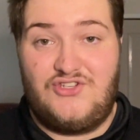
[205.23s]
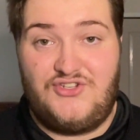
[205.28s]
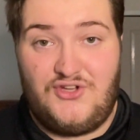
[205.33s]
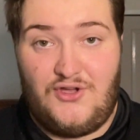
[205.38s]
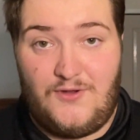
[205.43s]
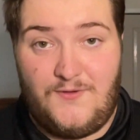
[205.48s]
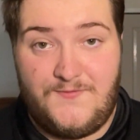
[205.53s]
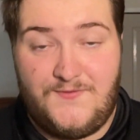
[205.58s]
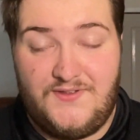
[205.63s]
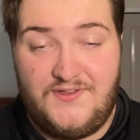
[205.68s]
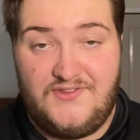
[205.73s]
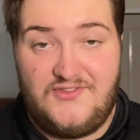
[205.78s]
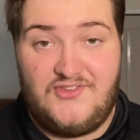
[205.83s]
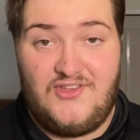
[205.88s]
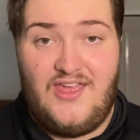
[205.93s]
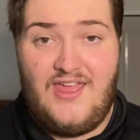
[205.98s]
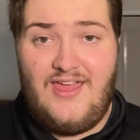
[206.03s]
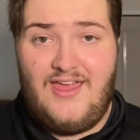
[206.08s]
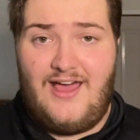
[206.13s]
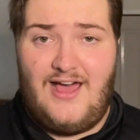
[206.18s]
Dolphins
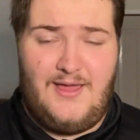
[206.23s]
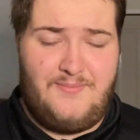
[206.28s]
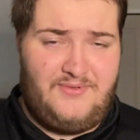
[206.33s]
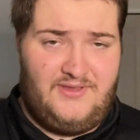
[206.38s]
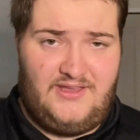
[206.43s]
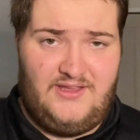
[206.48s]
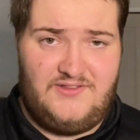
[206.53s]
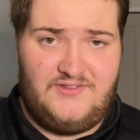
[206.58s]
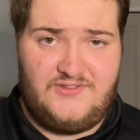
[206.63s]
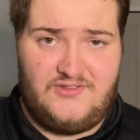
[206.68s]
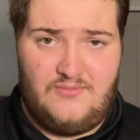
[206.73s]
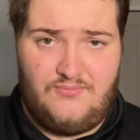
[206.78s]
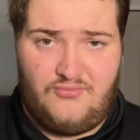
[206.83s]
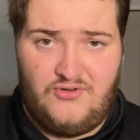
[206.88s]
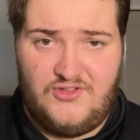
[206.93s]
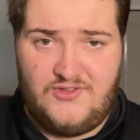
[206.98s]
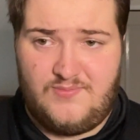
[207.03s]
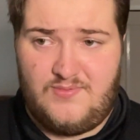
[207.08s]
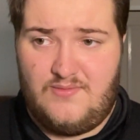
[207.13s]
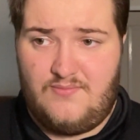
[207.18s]
up against the
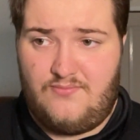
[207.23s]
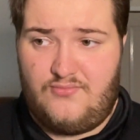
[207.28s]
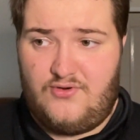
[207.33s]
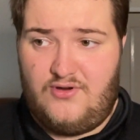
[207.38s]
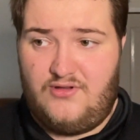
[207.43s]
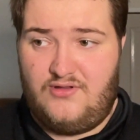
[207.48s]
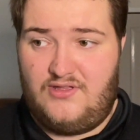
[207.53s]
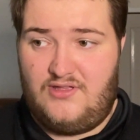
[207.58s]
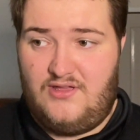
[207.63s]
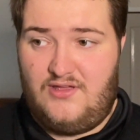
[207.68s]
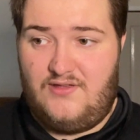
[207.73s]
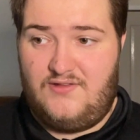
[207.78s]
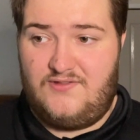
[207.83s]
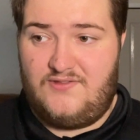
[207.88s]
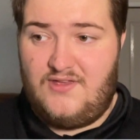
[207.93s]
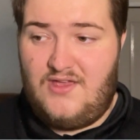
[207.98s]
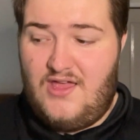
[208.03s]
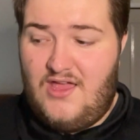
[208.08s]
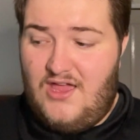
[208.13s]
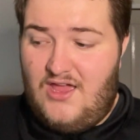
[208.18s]
Brisbane Broncos.
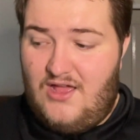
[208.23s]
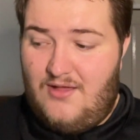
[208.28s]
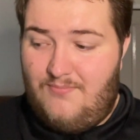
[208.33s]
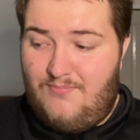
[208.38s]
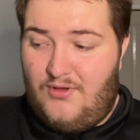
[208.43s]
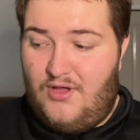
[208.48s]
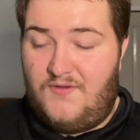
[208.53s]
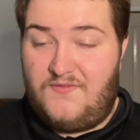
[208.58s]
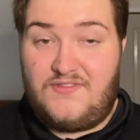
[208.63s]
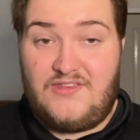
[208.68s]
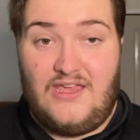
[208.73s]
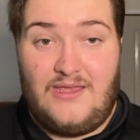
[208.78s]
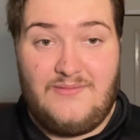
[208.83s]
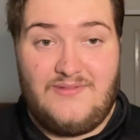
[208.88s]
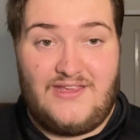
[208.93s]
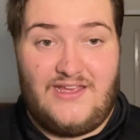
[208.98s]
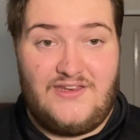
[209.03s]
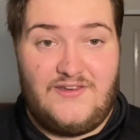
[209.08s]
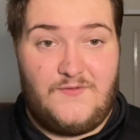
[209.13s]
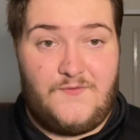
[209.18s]
Both teams
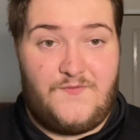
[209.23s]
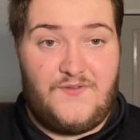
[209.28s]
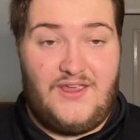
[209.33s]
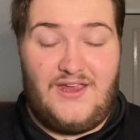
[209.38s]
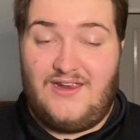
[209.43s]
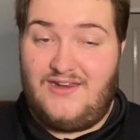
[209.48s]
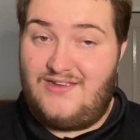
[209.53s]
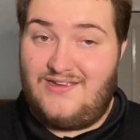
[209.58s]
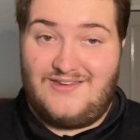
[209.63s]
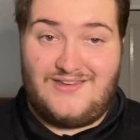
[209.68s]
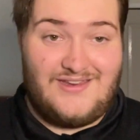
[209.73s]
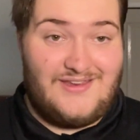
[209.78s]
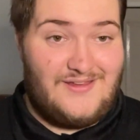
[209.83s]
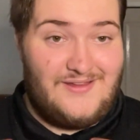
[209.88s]
undefeated.